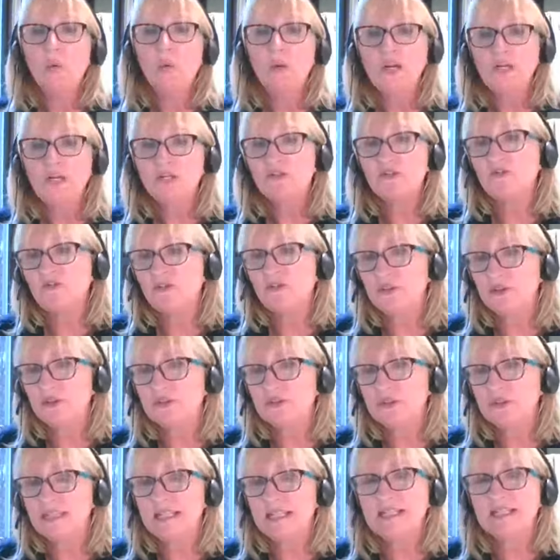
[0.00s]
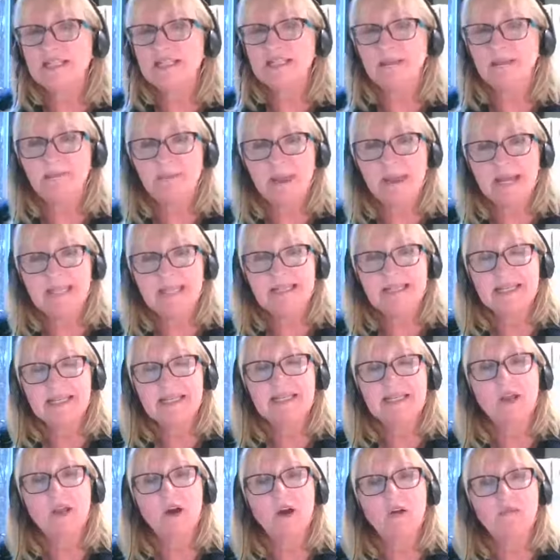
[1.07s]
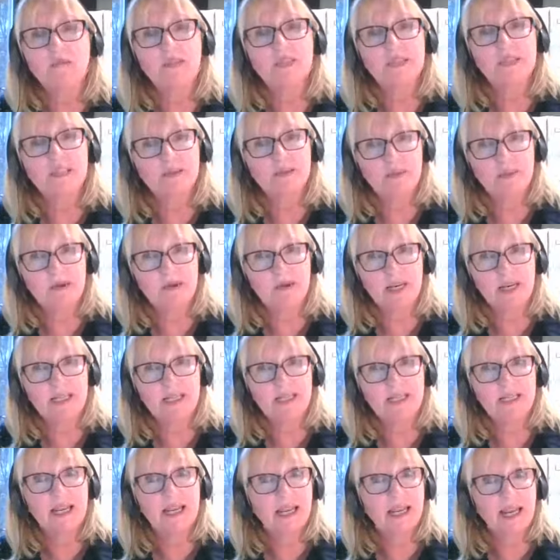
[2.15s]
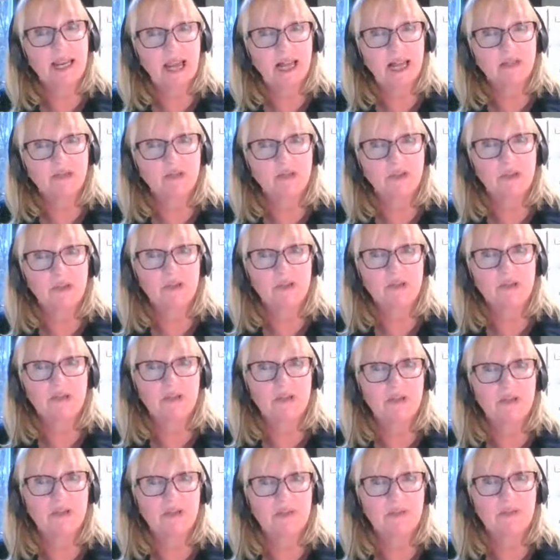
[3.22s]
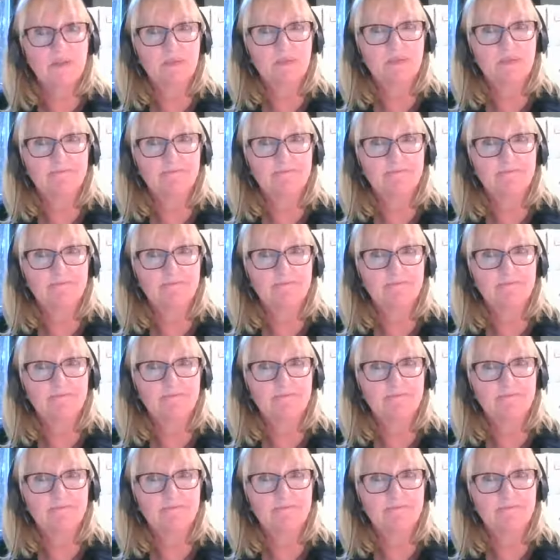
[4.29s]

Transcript: Which fruit is the basis of the spirit Calvados?